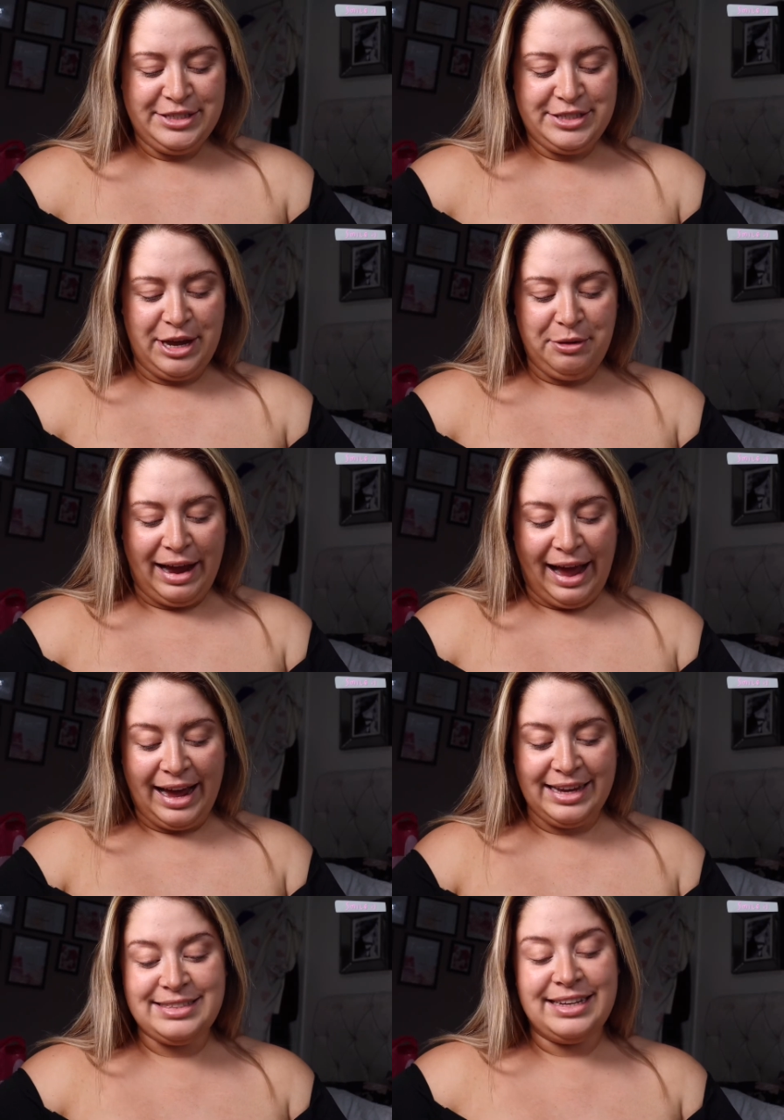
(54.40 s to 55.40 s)
so
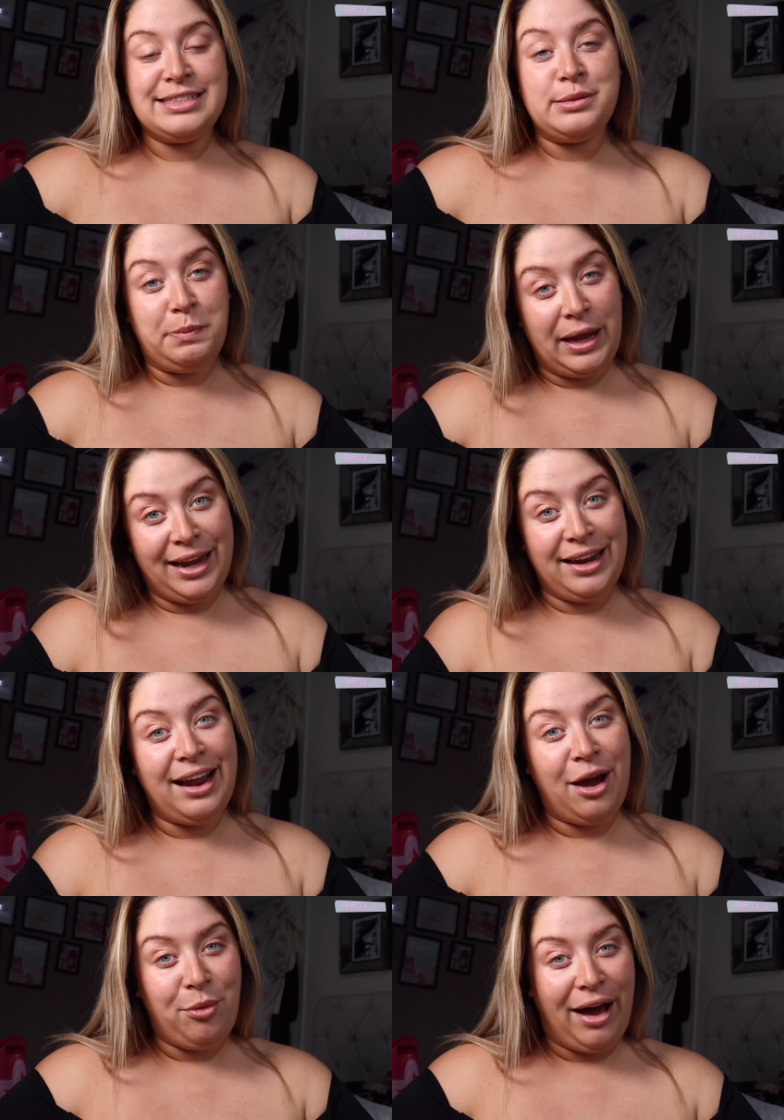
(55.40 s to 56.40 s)
guys, it's been
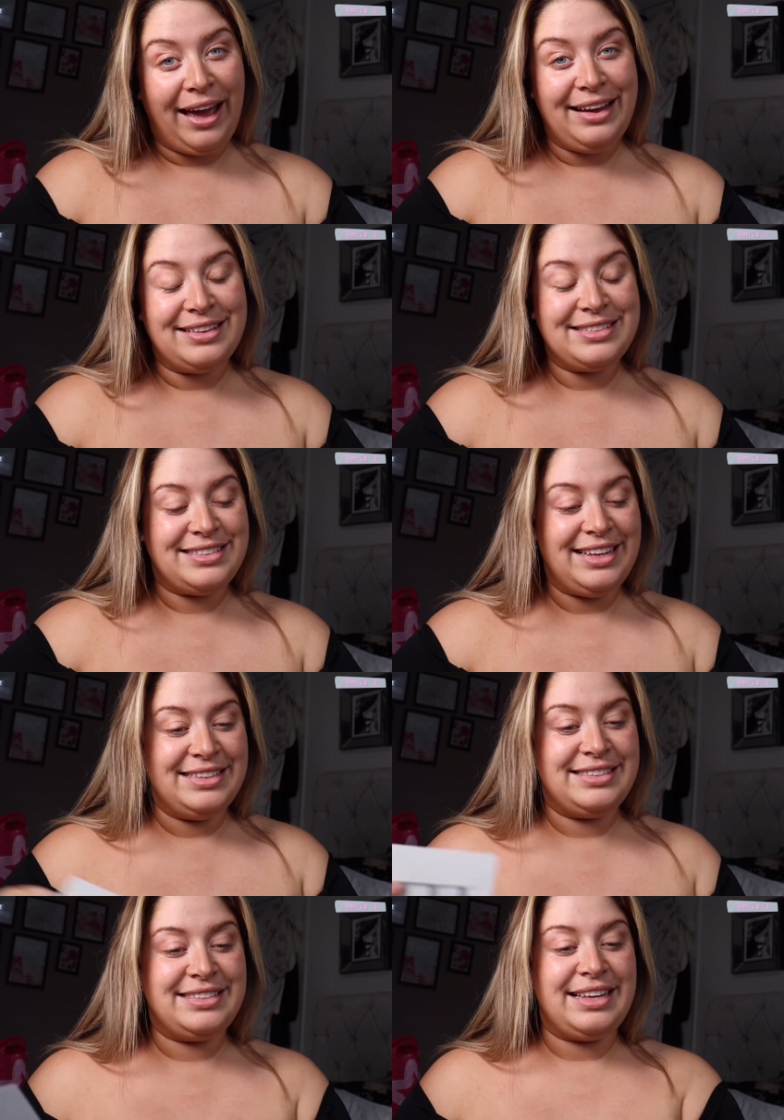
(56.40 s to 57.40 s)
a while
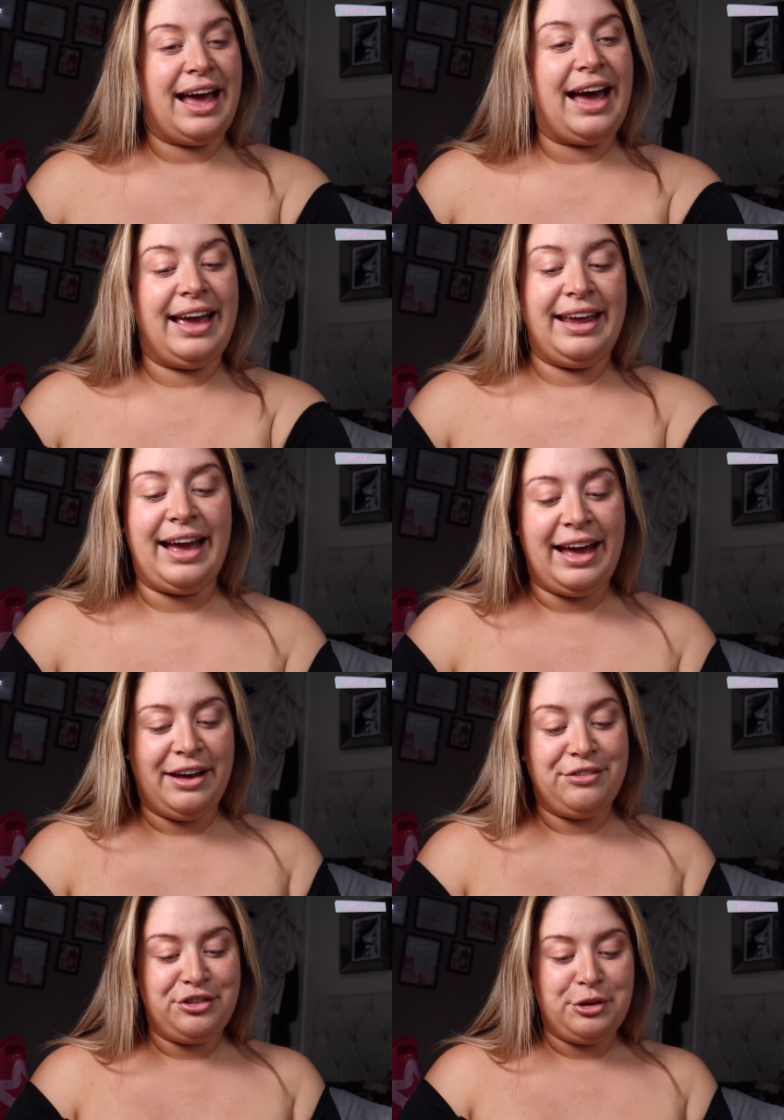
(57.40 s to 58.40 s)
since I
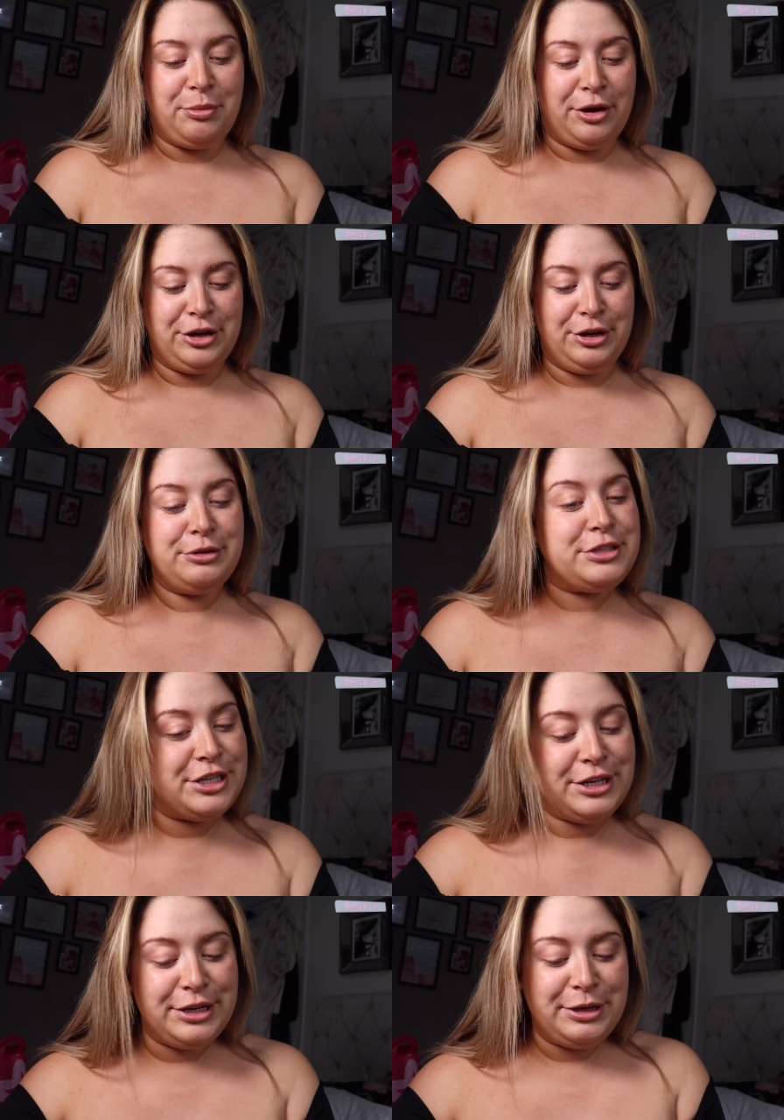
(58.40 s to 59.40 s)
have come on
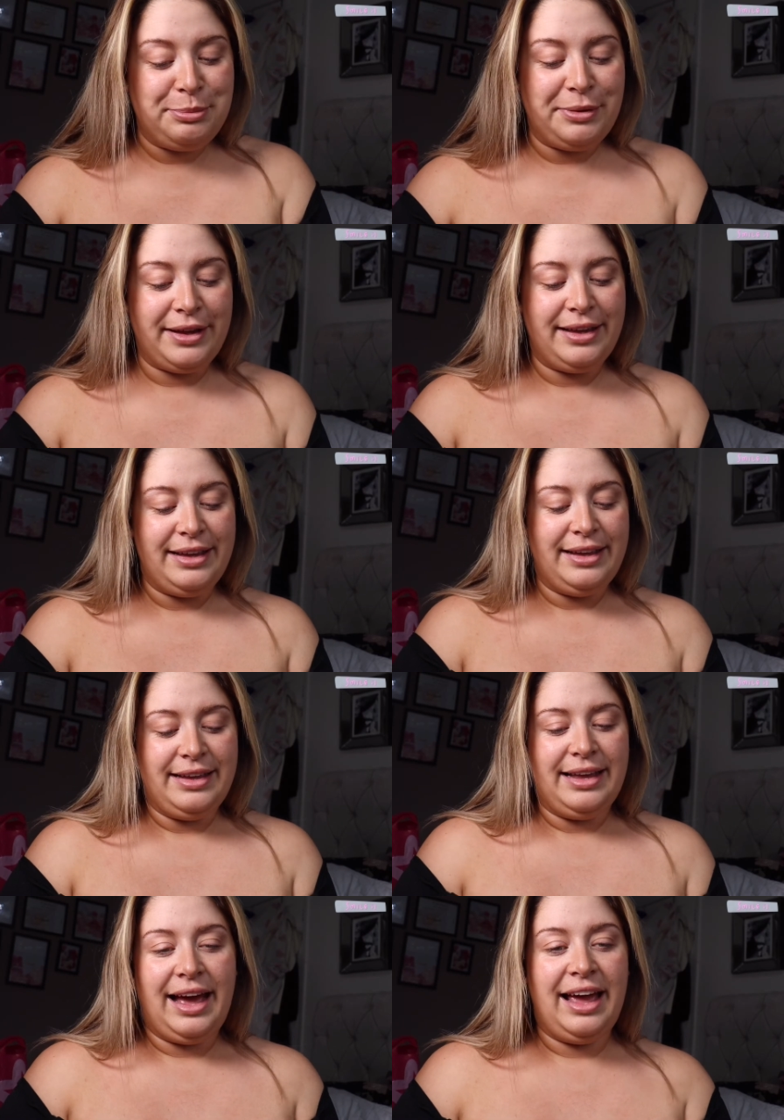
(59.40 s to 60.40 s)
YouTube.
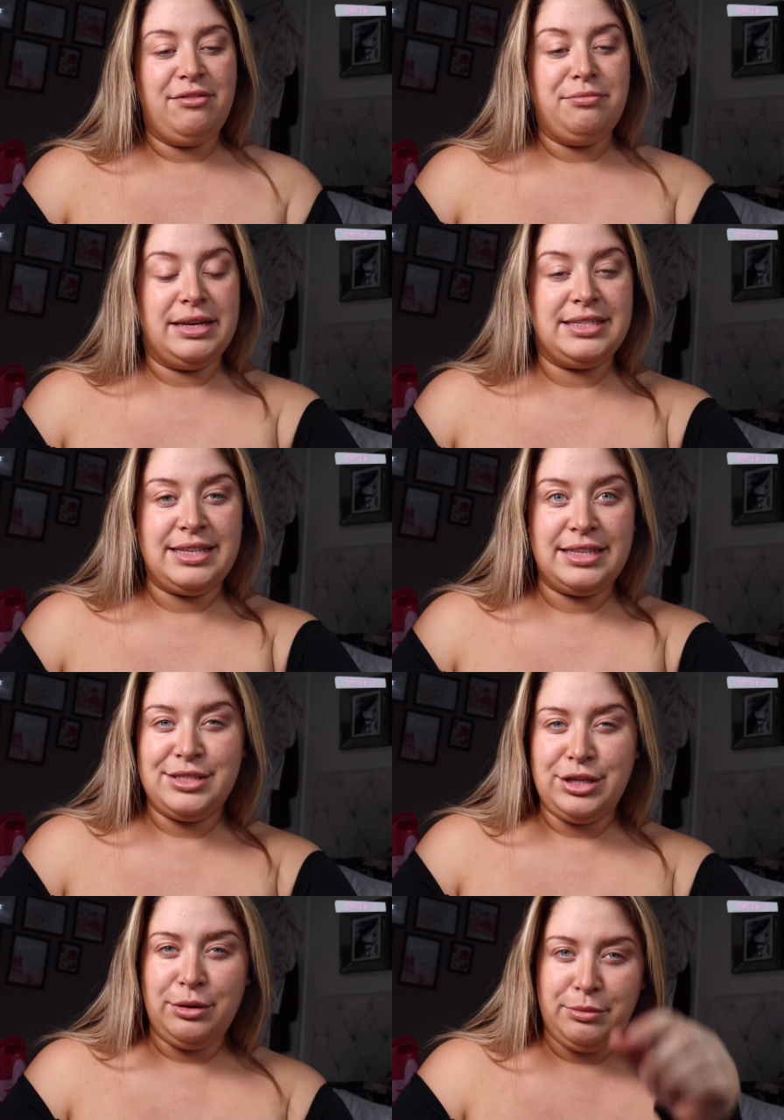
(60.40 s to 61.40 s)
I have missed it
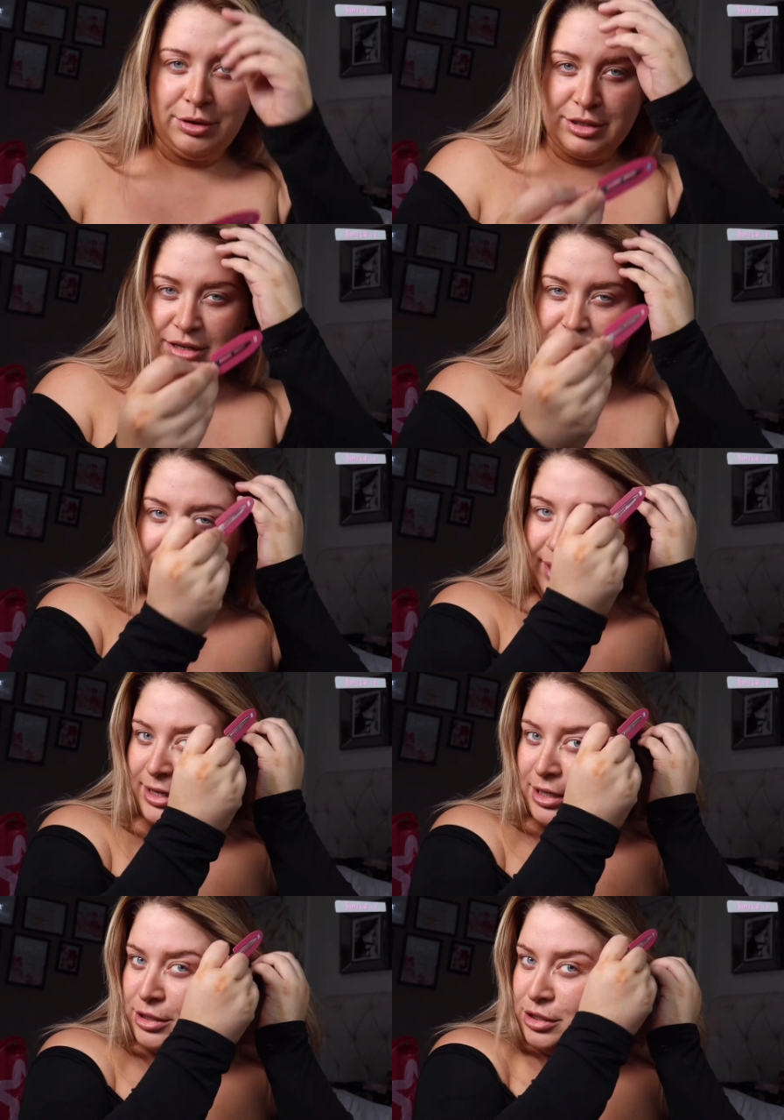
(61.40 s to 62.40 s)
so much. I've
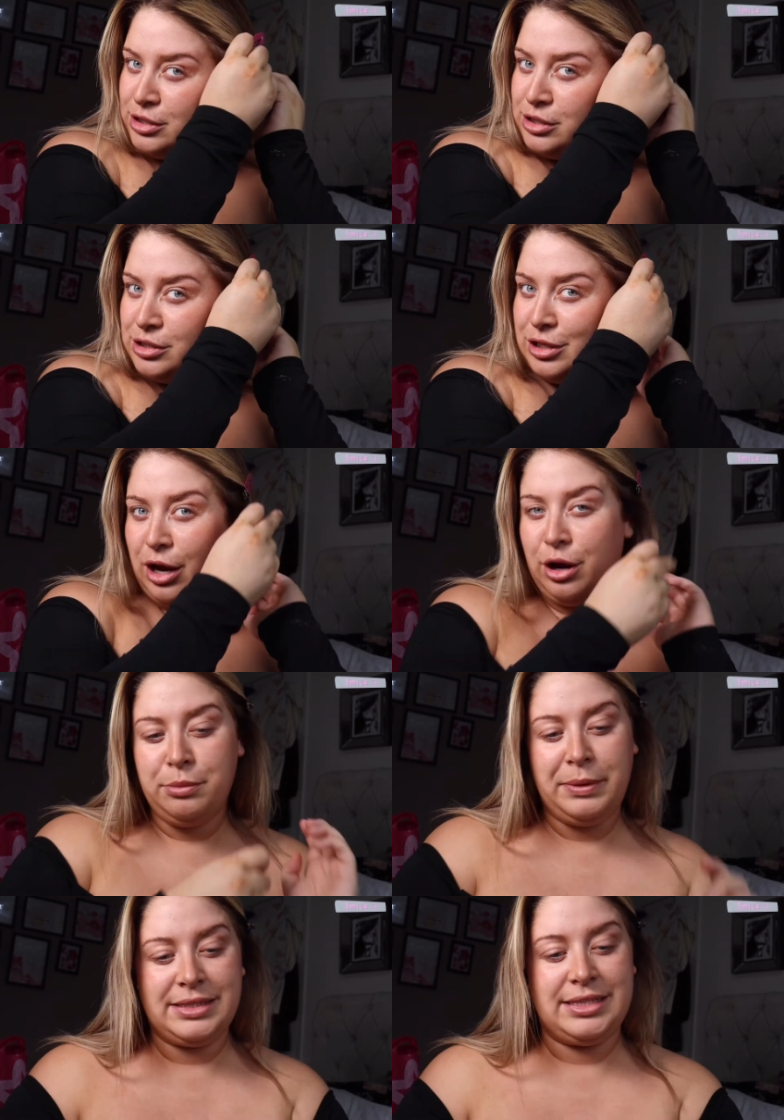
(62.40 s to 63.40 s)
been so
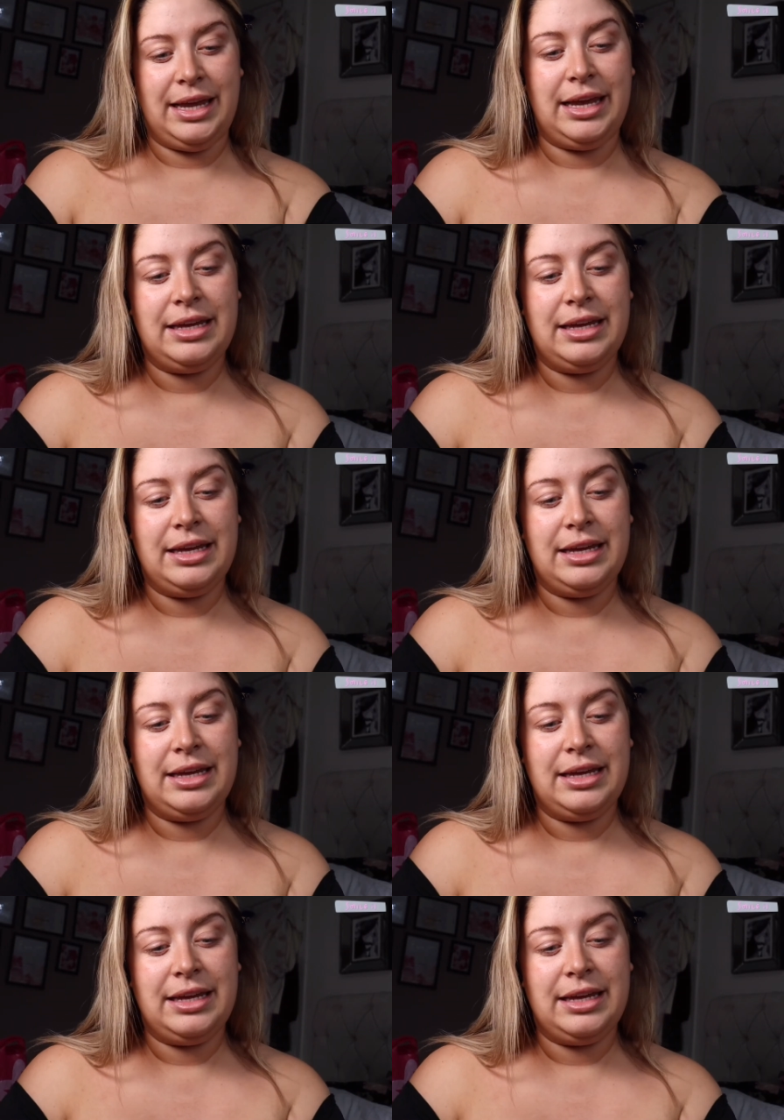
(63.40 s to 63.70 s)
busy.